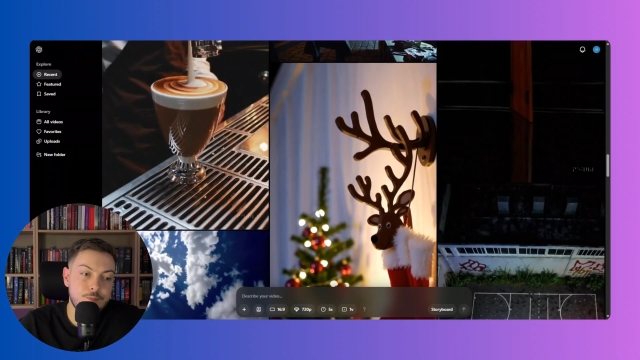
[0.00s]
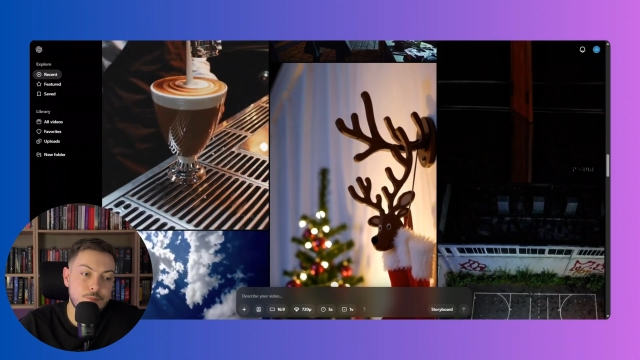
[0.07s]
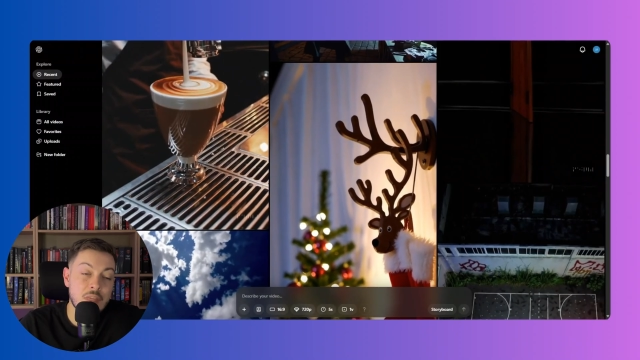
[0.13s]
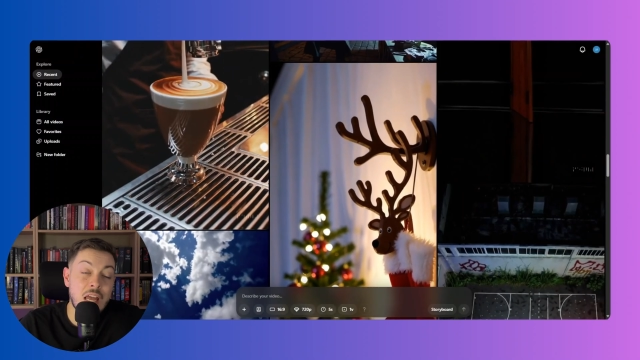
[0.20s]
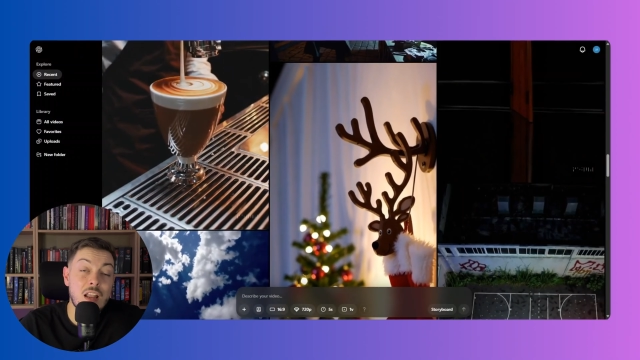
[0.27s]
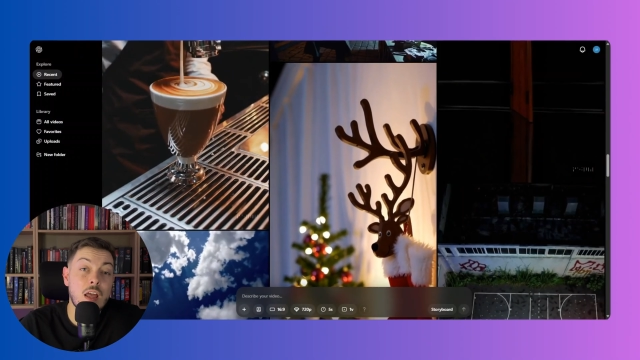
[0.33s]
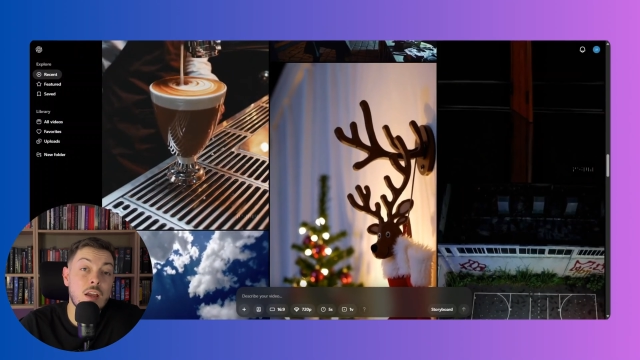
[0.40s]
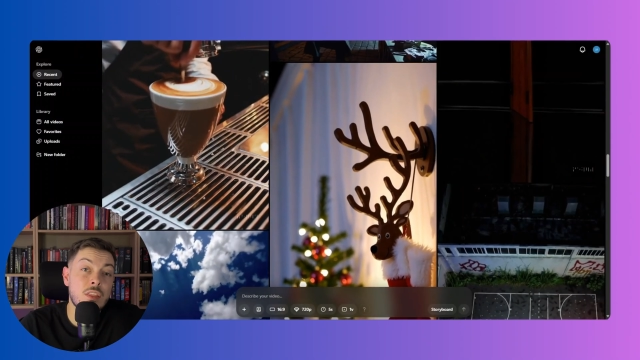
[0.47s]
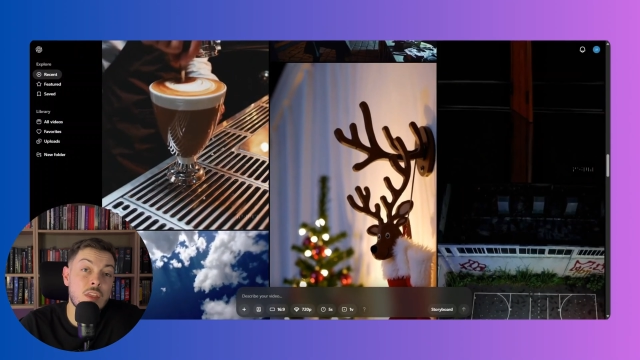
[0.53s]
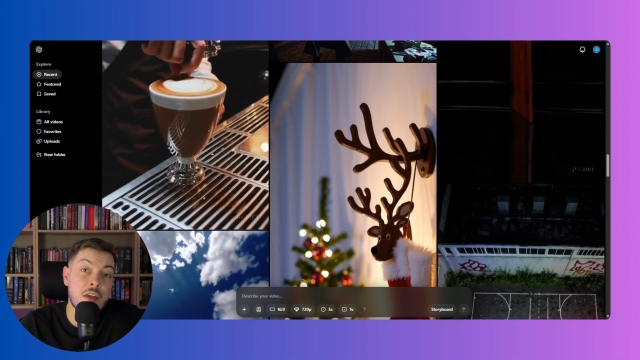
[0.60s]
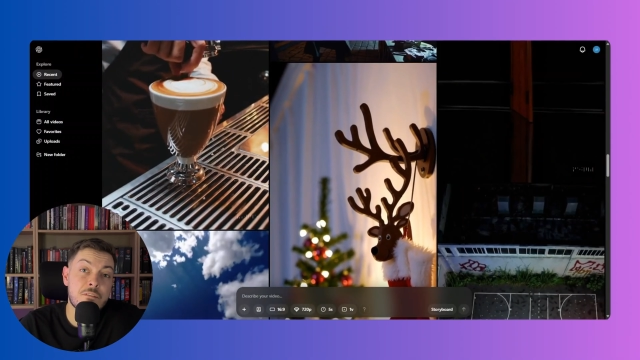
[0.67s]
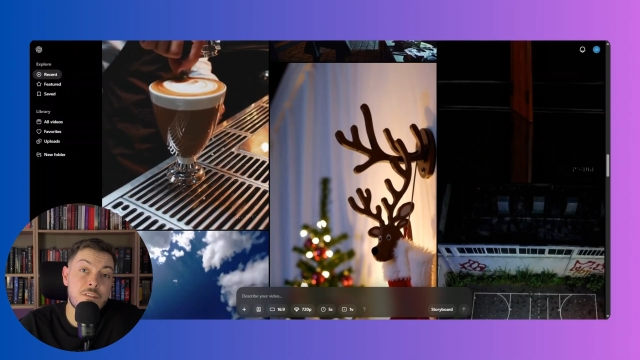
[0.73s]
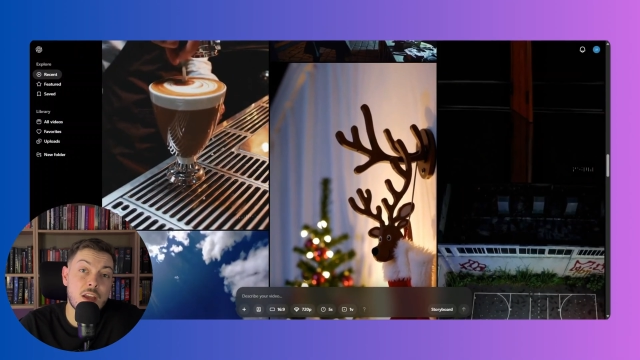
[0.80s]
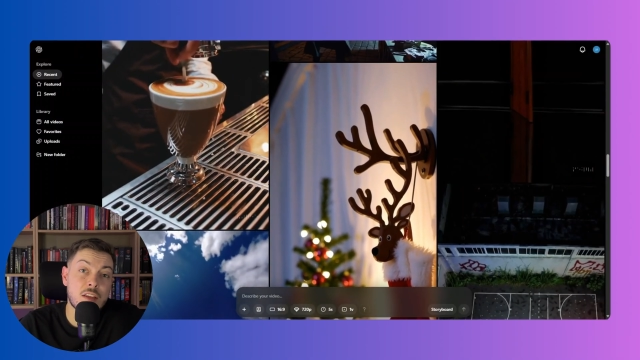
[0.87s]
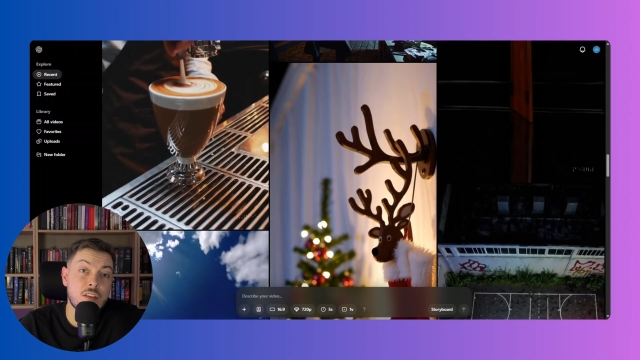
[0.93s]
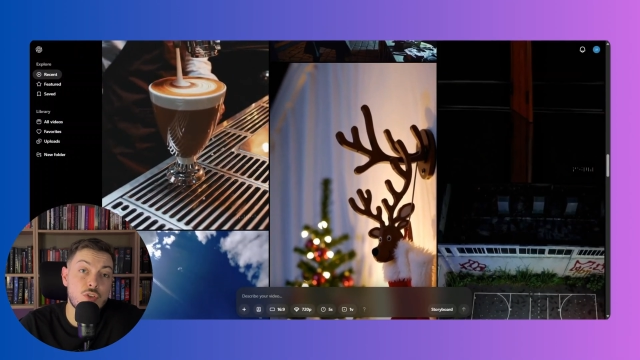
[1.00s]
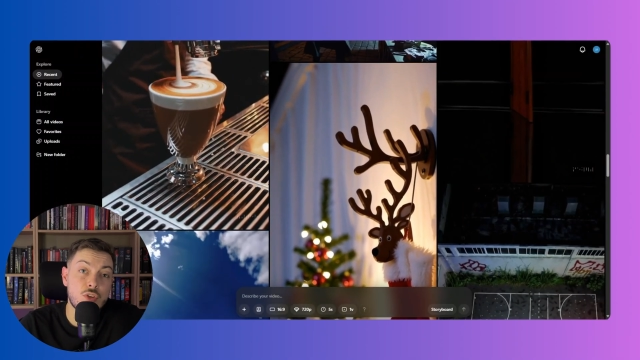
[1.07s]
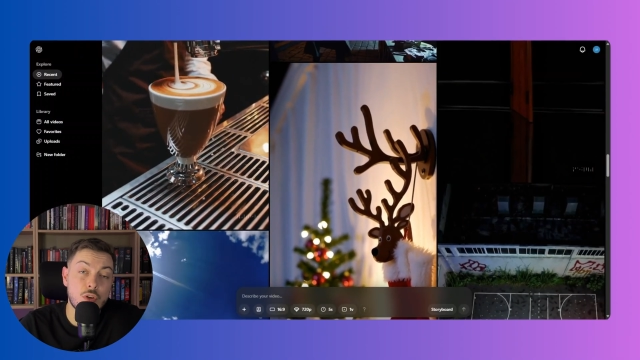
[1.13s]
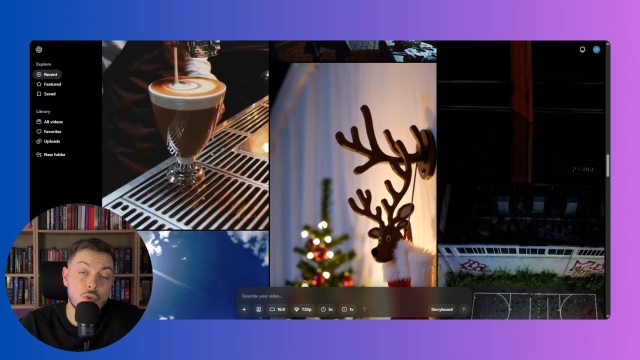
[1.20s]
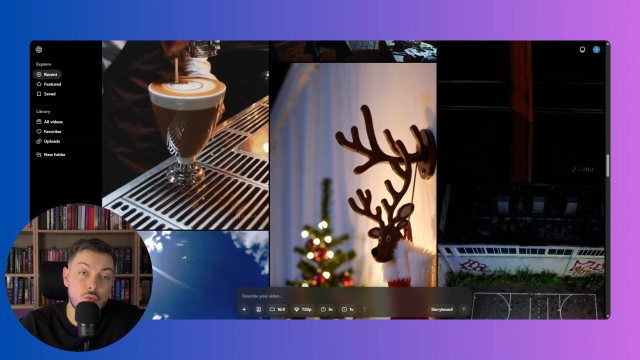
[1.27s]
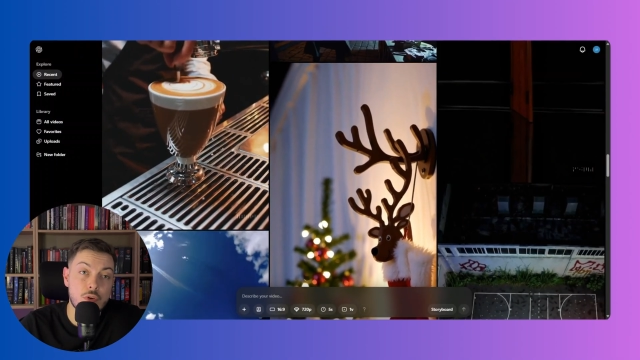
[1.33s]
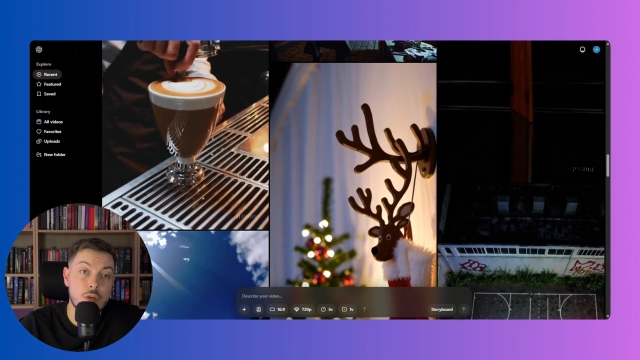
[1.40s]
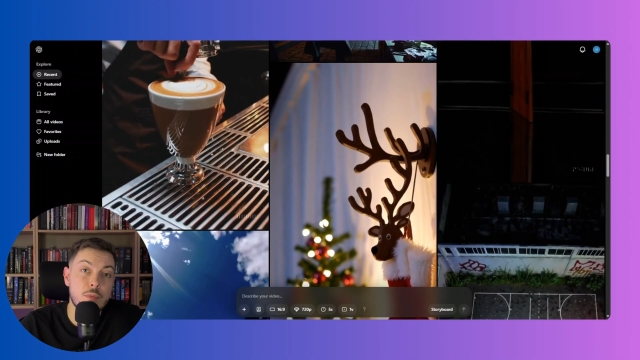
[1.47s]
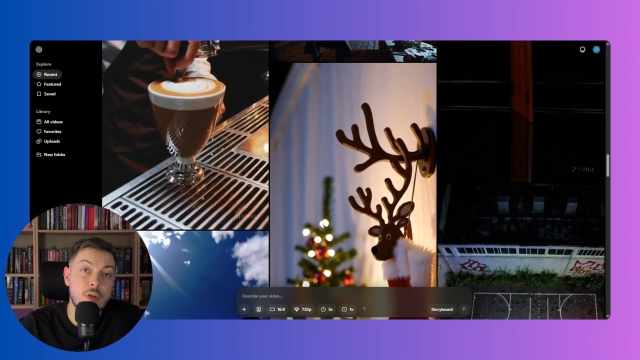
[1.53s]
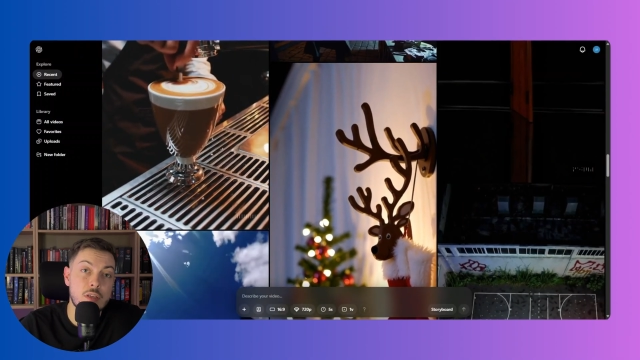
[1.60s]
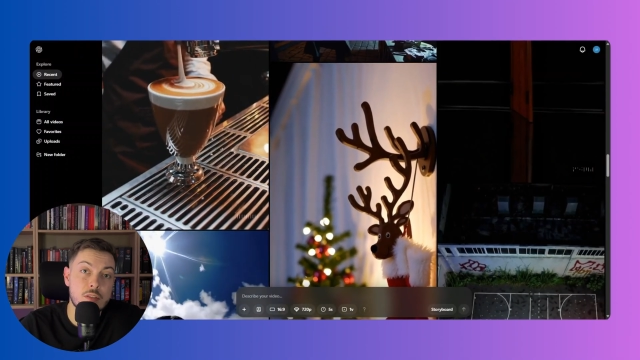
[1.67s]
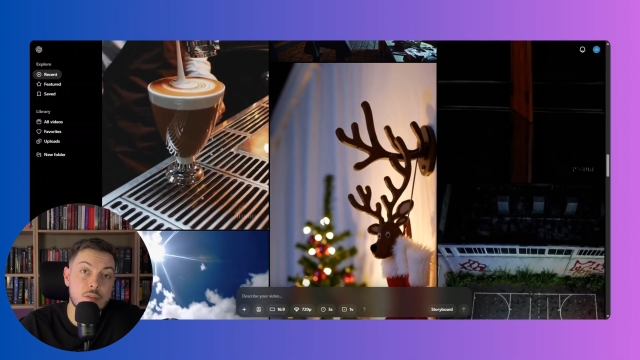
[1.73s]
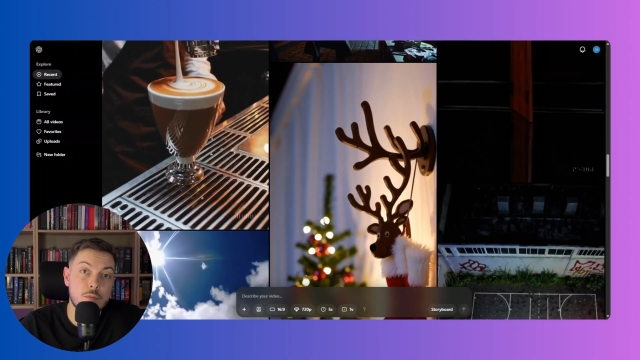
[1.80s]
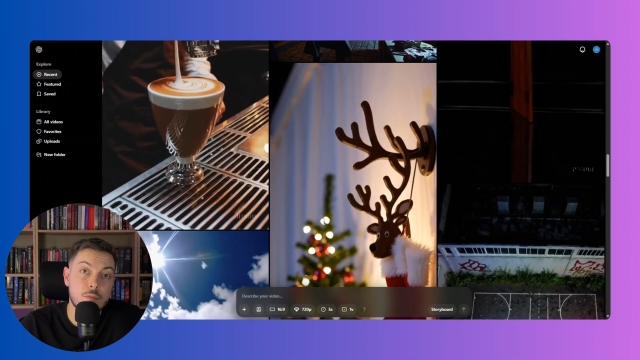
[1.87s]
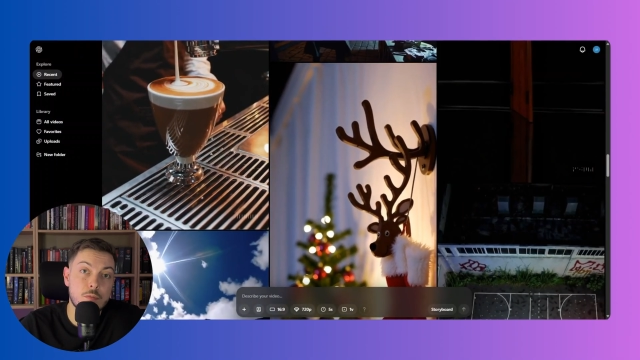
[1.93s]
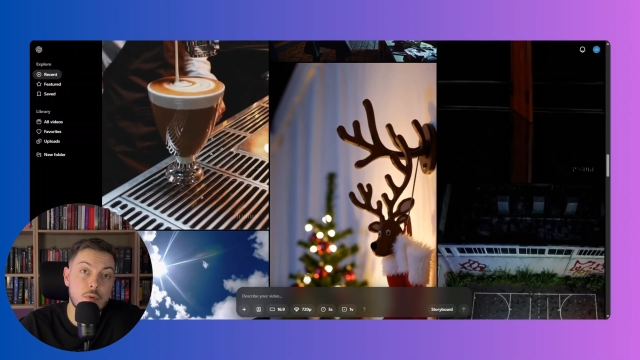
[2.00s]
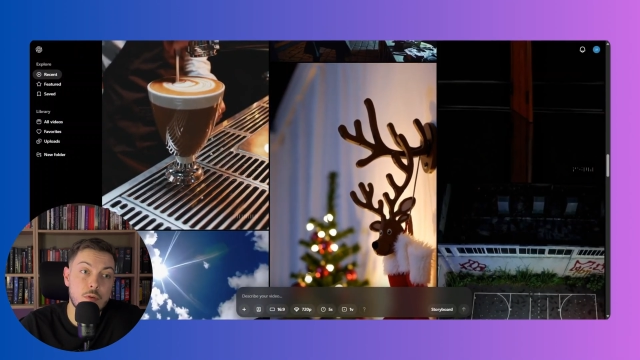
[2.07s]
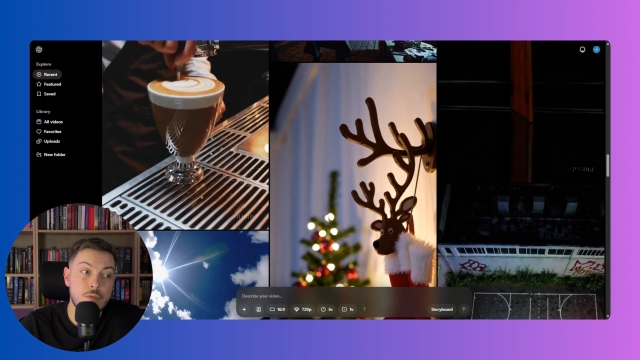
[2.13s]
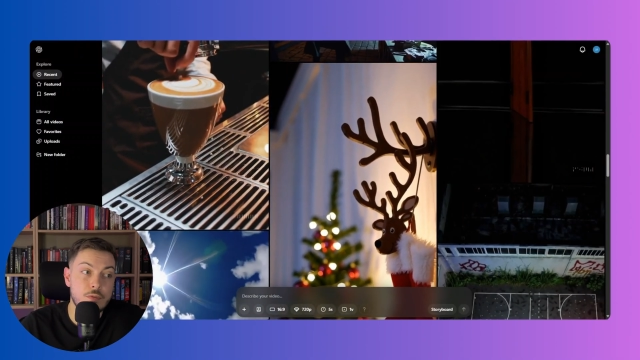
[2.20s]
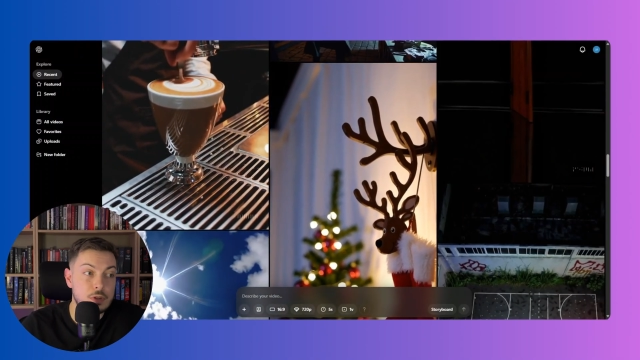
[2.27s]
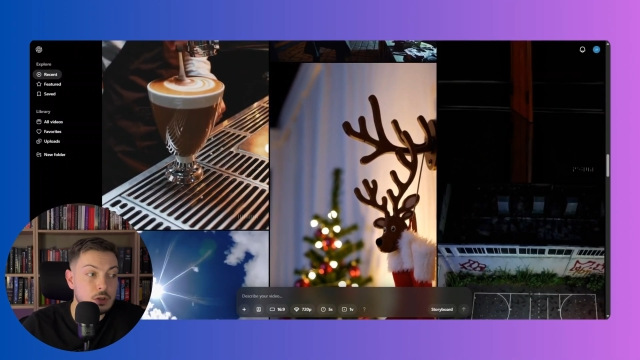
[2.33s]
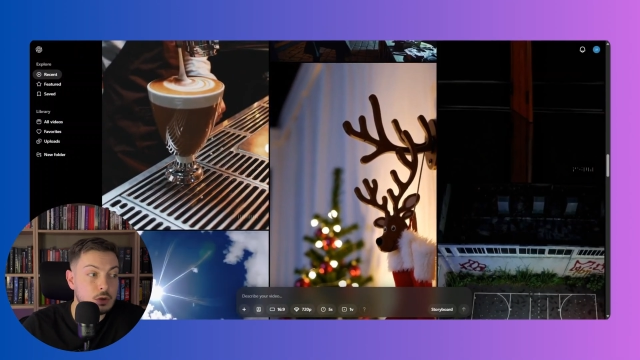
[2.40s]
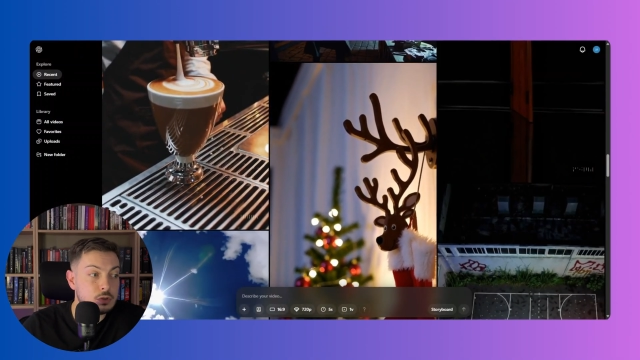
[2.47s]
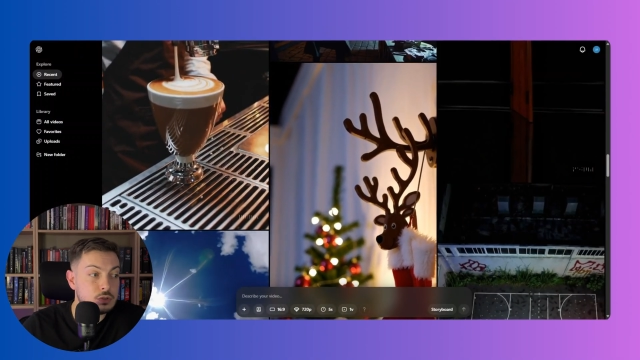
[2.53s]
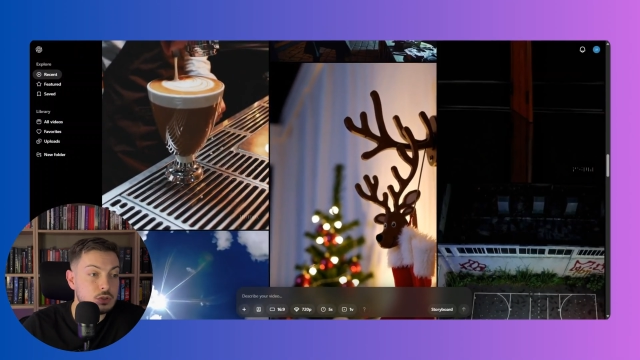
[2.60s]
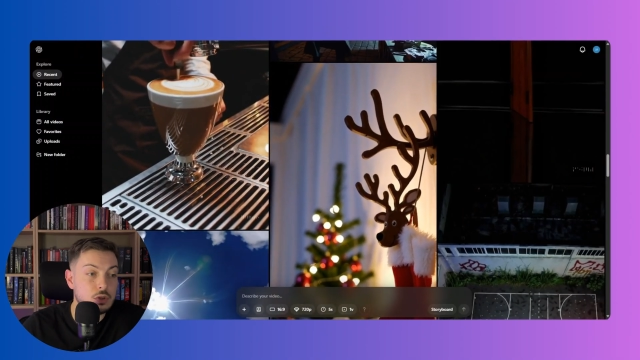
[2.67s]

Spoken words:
I like that fact that you can remix videos.